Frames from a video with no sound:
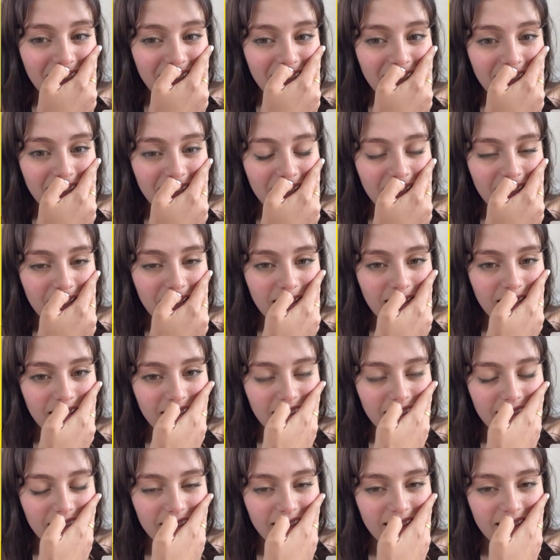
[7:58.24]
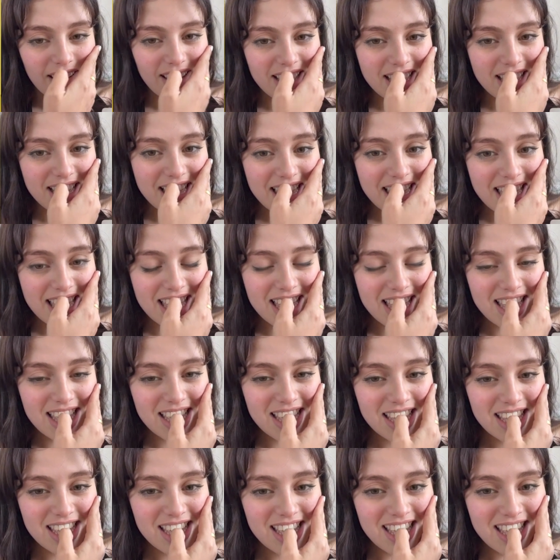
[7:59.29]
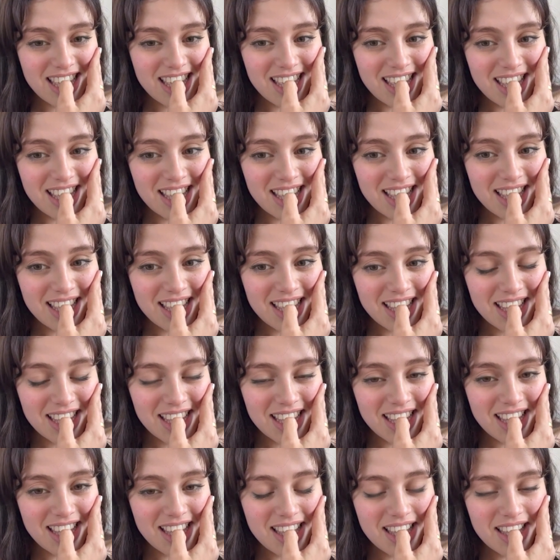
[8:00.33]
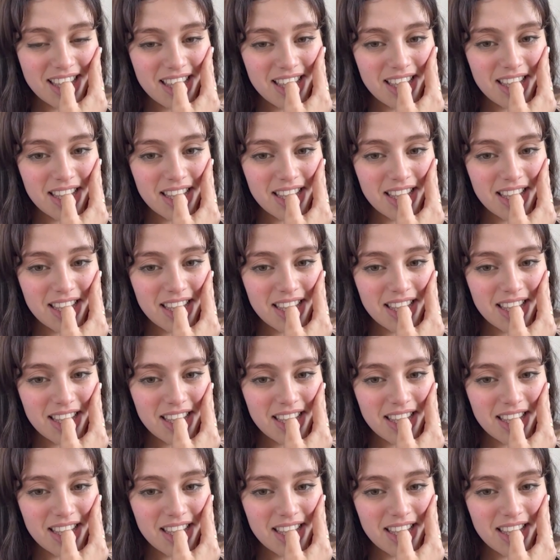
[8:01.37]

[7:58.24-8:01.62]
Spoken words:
(not speaking)